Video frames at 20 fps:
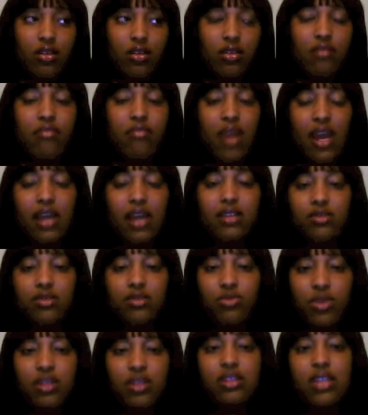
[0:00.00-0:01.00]
the mass
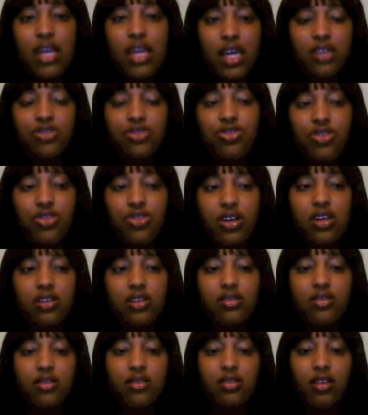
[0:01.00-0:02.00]
was
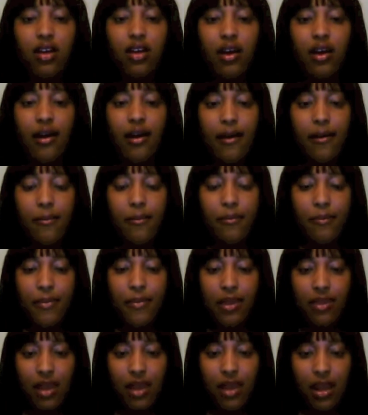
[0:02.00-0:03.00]
cancerous,
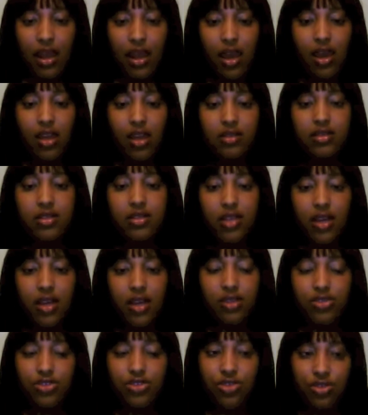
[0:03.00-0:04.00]
and that I had
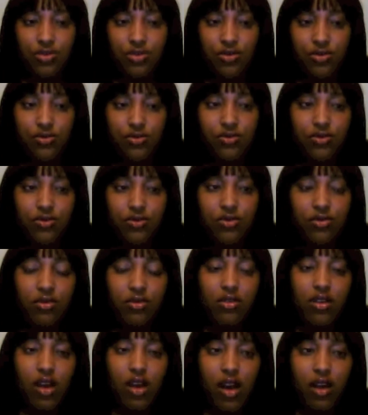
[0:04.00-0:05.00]
stage 2
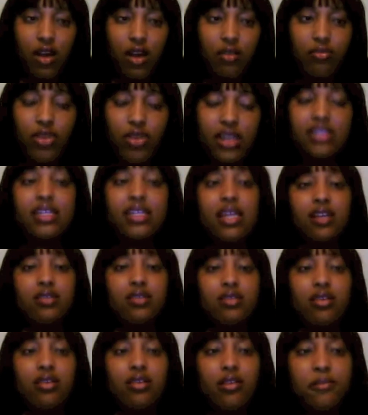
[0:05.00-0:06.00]
breast
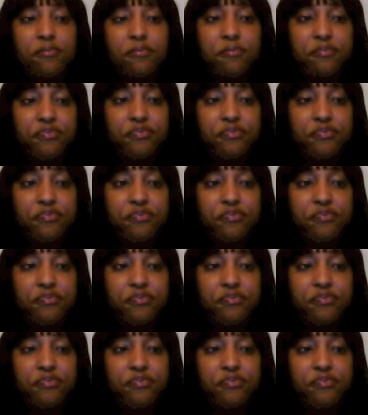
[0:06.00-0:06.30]
cancer.